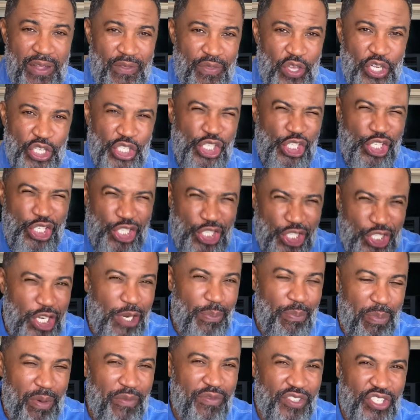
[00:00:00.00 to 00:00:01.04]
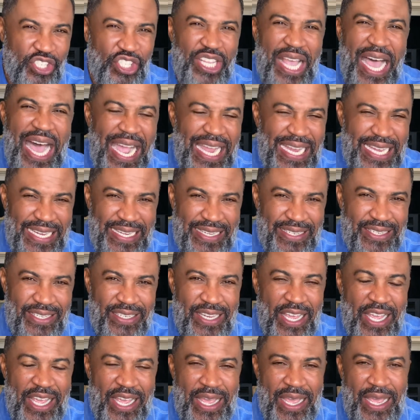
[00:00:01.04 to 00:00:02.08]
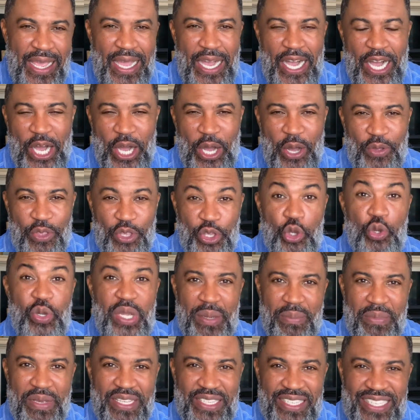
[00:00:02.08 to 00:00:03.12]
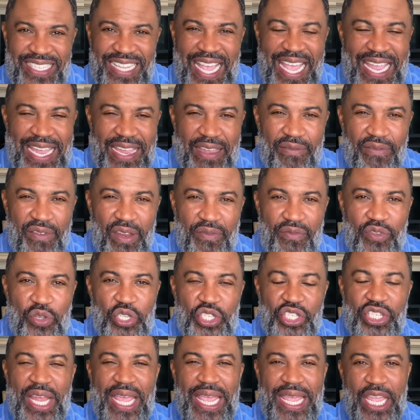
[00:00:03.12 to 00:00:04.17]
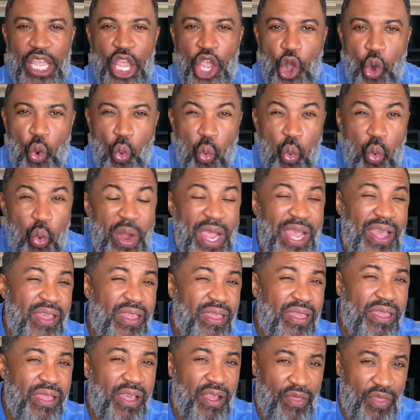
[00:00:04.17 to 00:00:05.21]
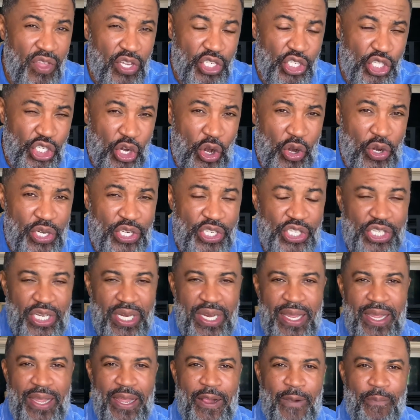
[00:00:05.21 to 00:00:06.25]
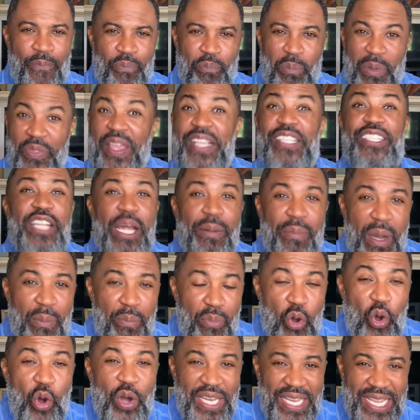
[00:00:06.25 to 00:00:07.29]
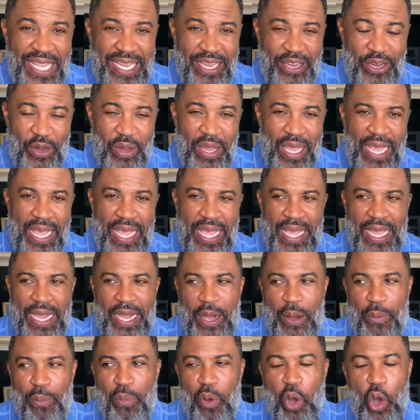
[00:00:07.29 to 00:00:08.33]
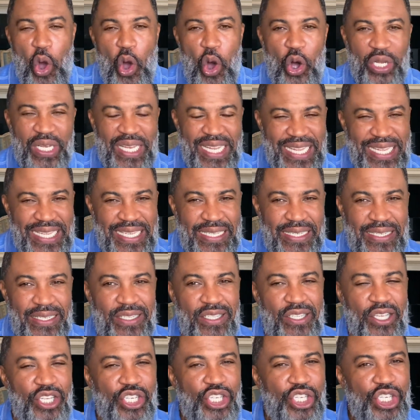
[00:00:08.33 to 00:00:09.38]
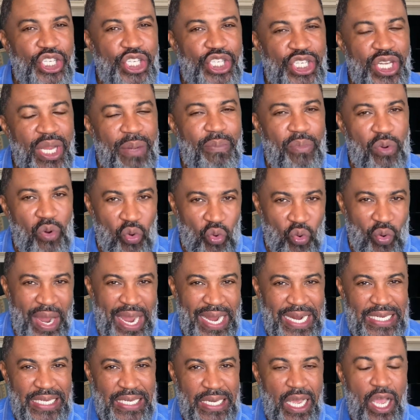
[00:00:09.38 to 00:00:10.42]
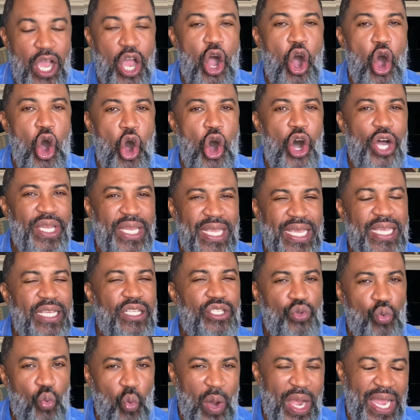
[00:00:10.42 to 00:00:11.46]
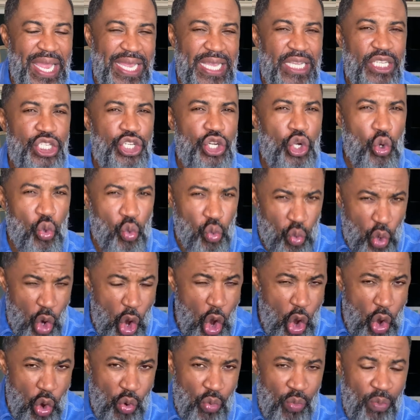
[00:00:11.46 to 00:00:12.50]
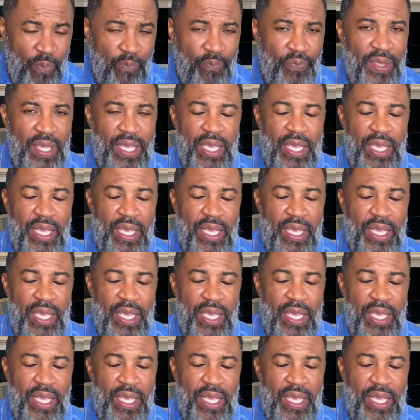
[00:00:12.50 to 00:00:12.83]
the ship of Zion. Uh, you can be saved if you stay with the church. But that's not my point here. Uh, Paul is shipwrecked on his way to Rome,